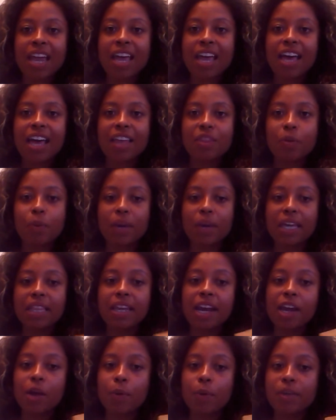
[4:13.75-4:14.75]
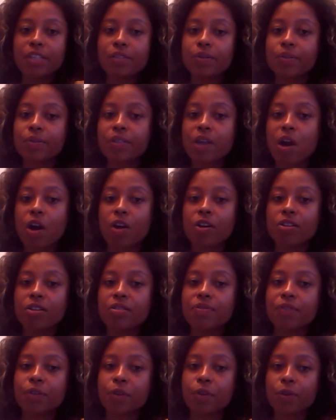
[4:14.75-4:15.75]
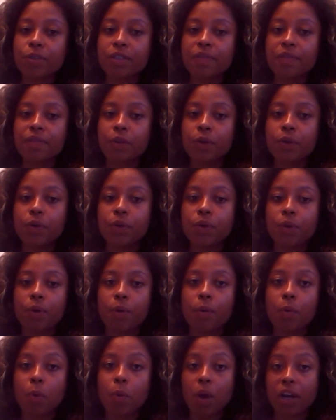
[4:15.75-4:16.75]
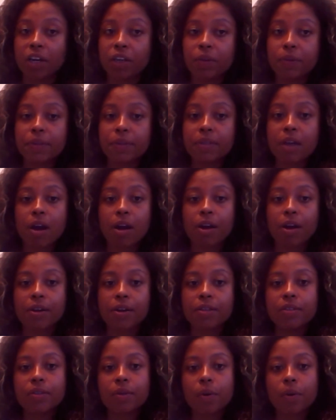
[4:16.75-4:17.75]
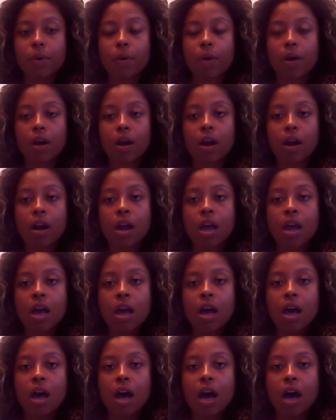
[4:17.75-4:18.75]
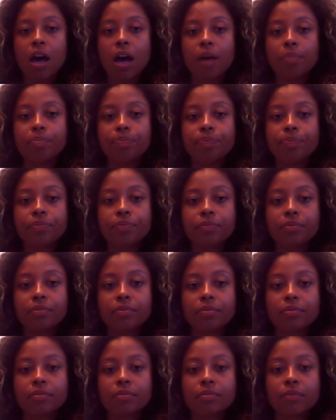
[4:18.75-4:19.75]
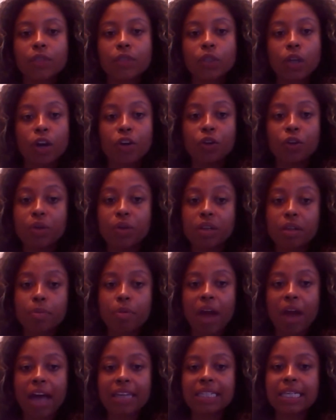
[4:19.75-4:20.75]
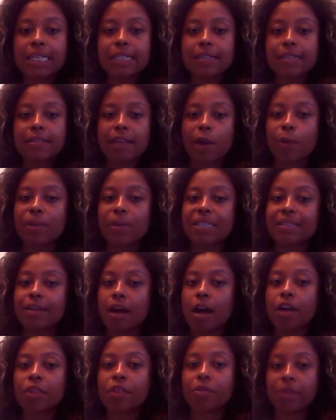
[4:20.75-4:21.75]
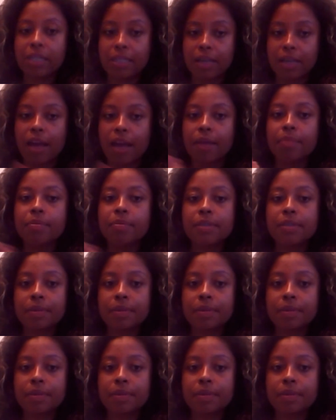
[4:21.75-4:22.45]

And the way that I always use cards, for those of you who want to use cards or are new to the practice, is I always knock 3 times.